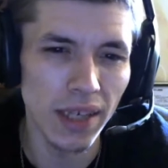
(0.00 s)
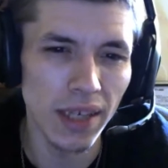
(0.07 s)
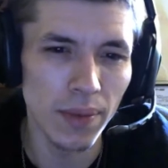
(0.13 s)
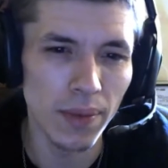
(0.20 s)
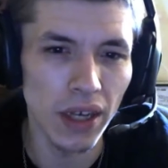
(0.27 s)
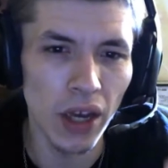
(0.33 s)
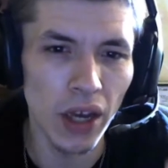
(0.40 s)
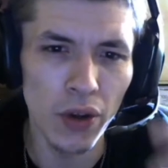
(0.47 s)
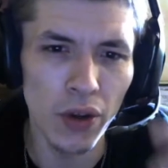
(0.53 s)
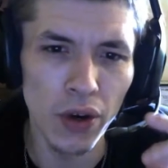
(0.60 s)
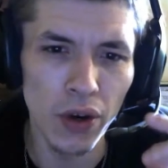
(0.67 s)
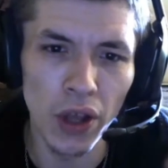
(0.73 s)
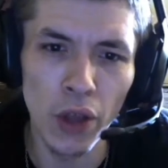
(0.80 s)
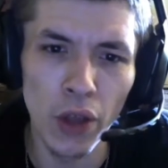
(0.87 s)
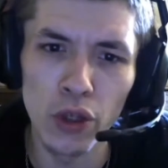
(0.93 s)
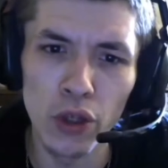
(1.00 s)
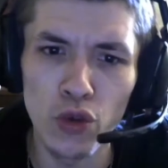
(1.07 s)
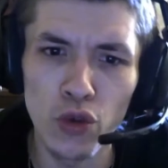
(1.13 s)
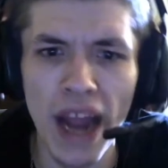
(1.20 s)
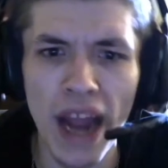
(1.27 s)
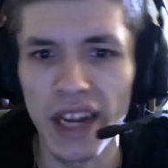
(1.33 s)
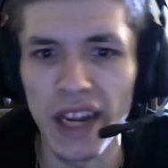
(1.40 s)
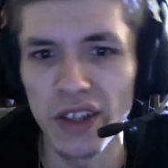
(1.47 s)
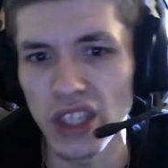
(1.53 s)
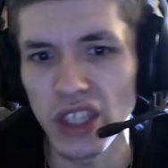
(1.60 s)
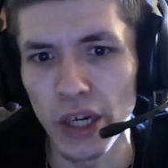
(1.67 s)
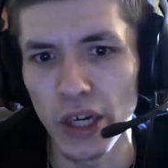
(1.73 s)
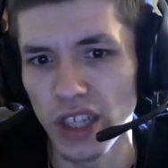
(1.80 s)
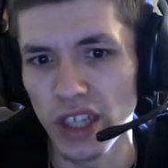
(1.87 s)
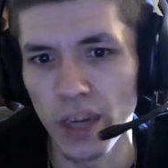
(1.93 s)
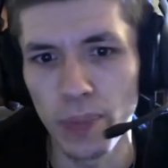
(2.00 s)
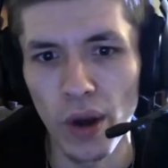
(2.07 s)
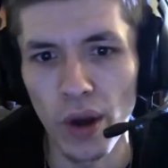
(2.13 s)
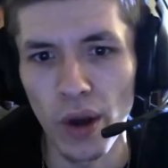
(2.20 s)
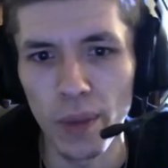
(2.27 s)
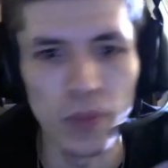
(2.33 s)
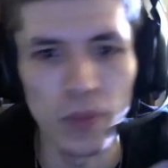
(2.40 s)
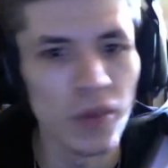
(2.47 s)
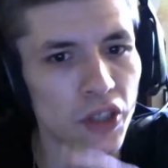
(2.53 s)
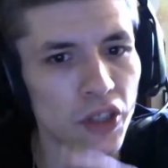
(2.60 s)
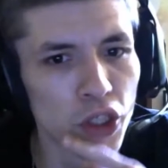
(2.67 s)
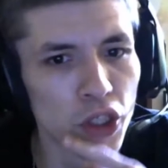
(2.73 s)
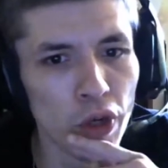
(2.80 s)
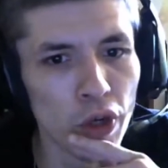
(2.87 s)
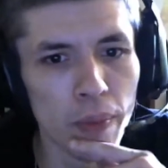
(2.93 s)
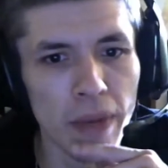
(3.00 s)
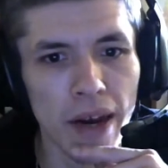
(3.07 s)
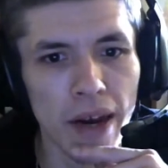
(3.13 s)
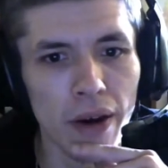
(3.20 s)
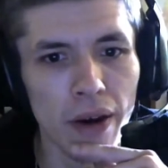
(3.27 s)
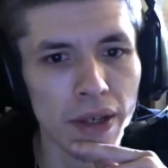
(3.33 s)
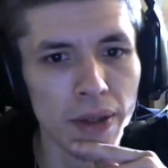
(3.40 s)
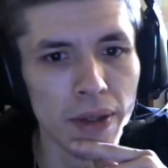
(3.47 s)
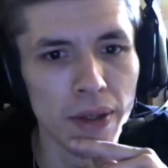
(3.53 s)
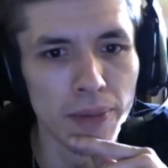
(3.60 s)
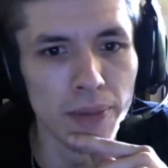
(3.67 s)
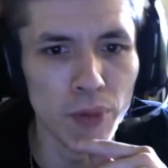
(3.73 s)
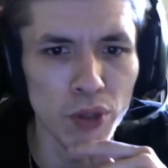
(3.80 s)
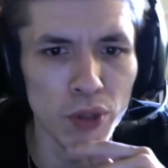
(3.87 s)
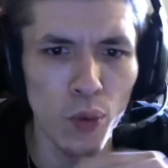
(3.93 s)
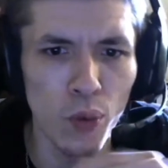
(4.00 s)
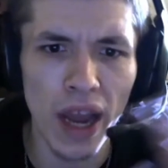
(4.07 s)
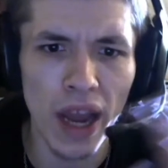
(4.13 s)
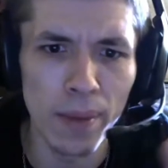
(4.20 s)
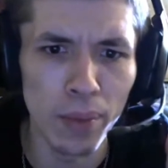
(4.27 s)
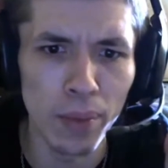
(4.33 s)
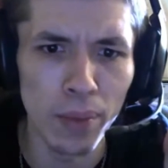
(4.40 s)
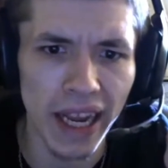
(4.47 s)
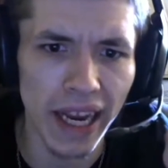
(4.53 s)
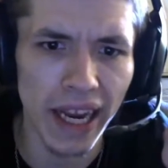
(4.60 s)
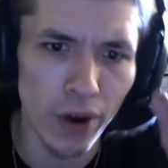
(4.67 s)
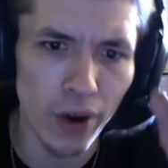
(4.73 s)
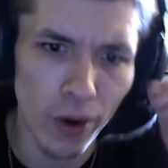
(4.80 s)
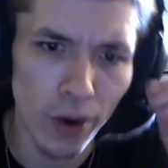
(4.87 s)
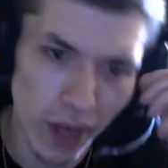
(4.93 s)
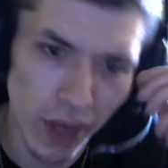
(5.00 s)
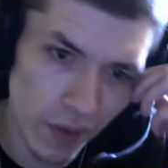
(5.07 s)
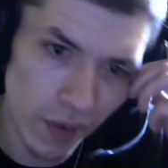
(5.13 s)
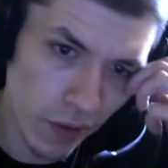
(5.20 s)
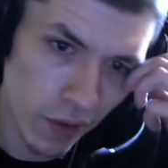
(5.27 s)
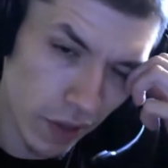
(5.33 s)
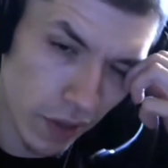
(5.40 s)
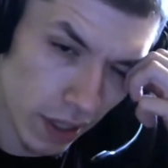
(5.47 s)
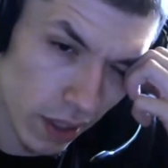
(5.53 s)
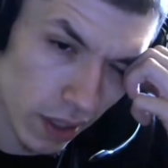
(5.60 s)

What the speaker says: The other dragon slayers that showed up now with the white and black hair or whatever the fuck.